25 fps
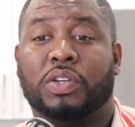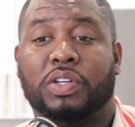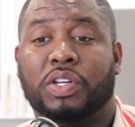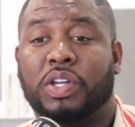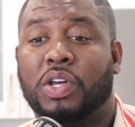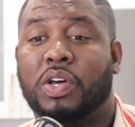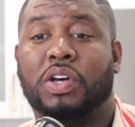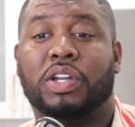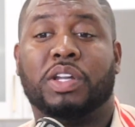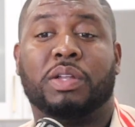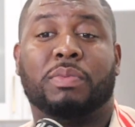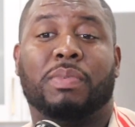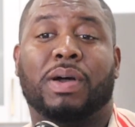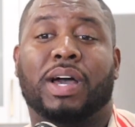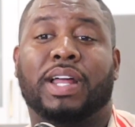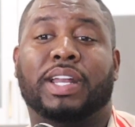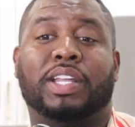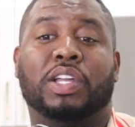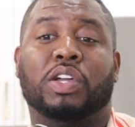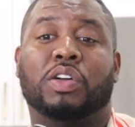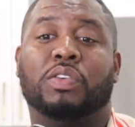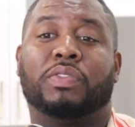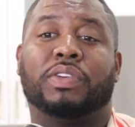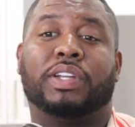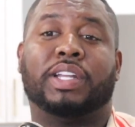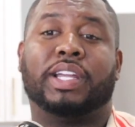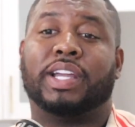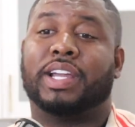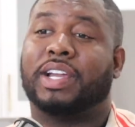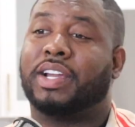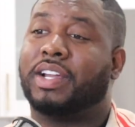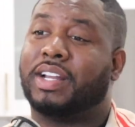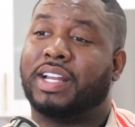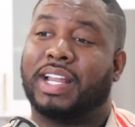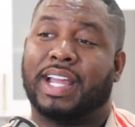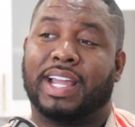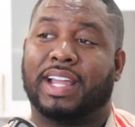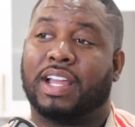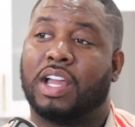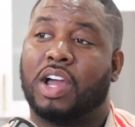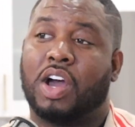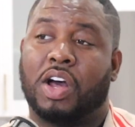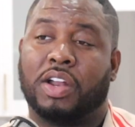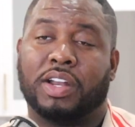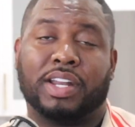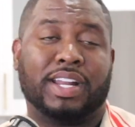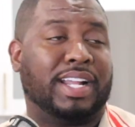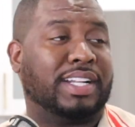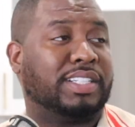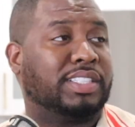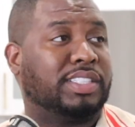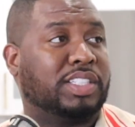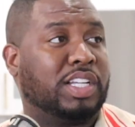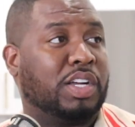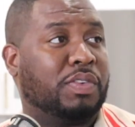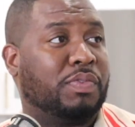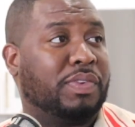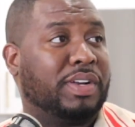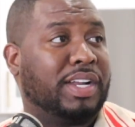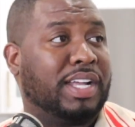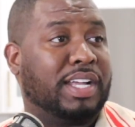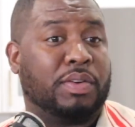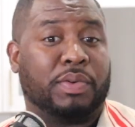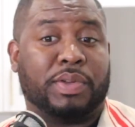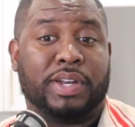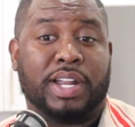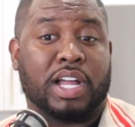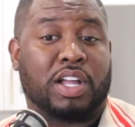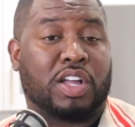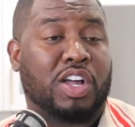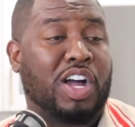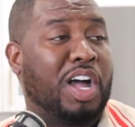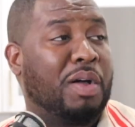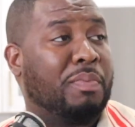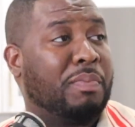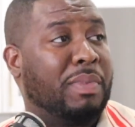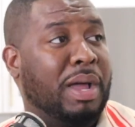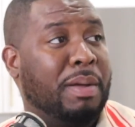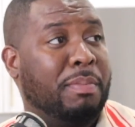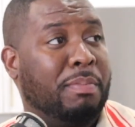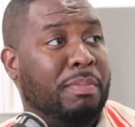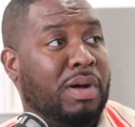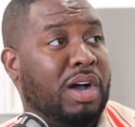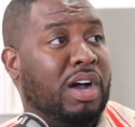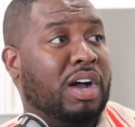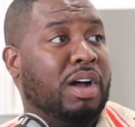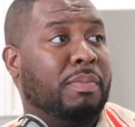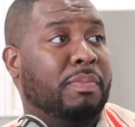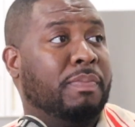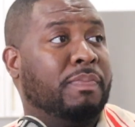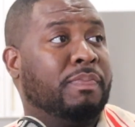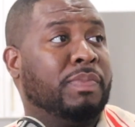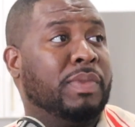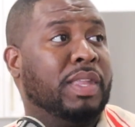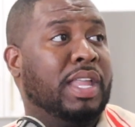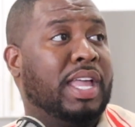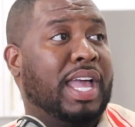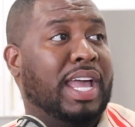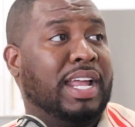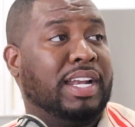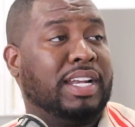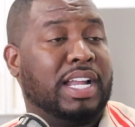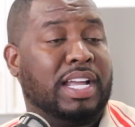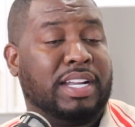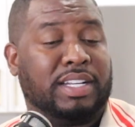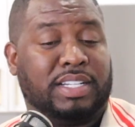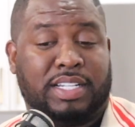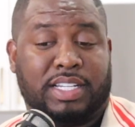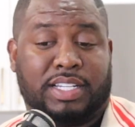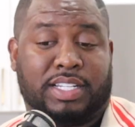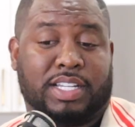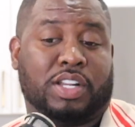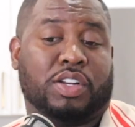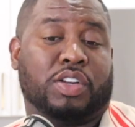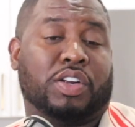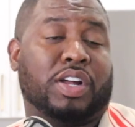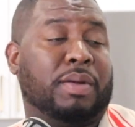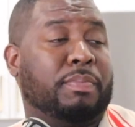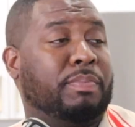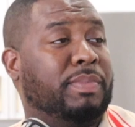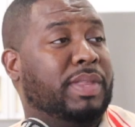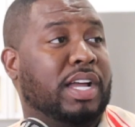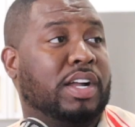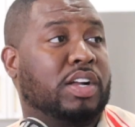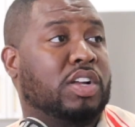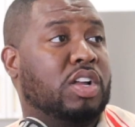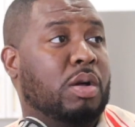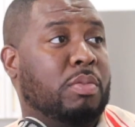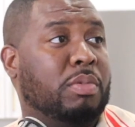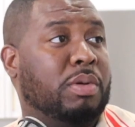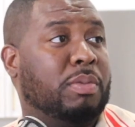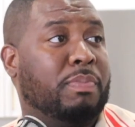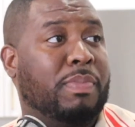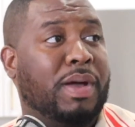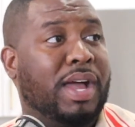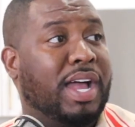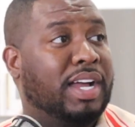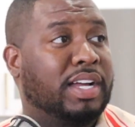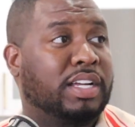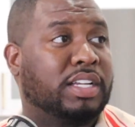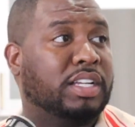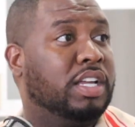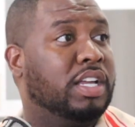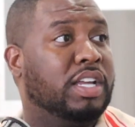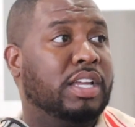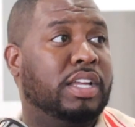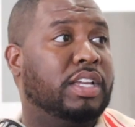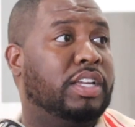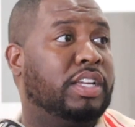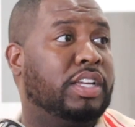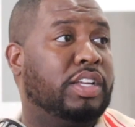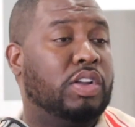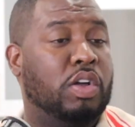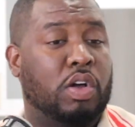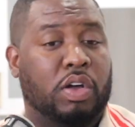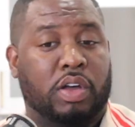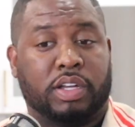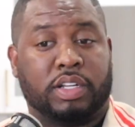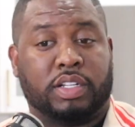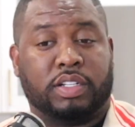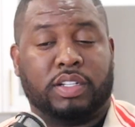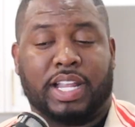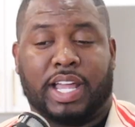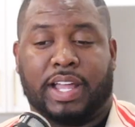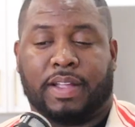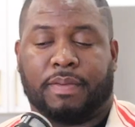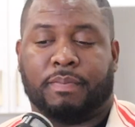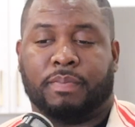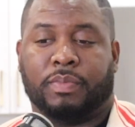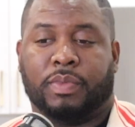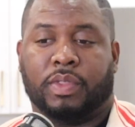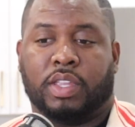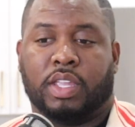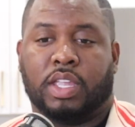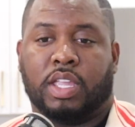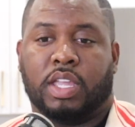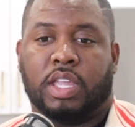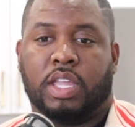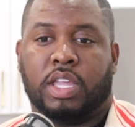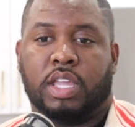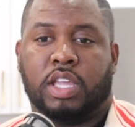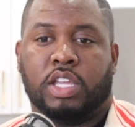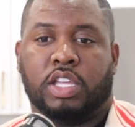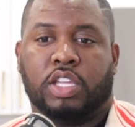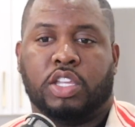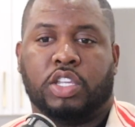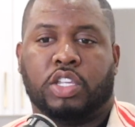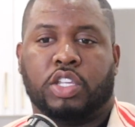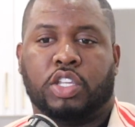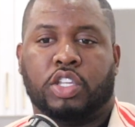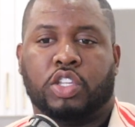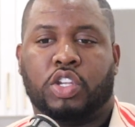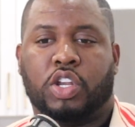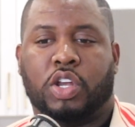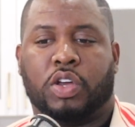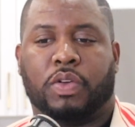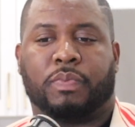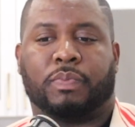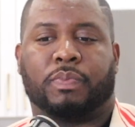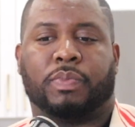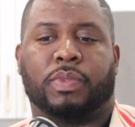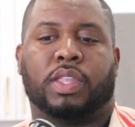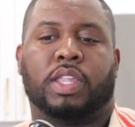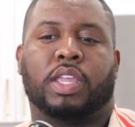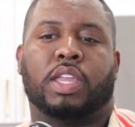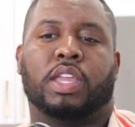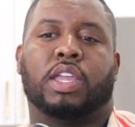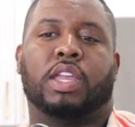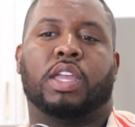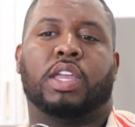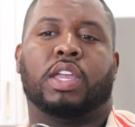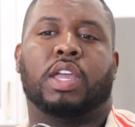You don't know anybody over there. Like all of that stuff. When I called my mom and tell her I'm not coming back, you know, like, no,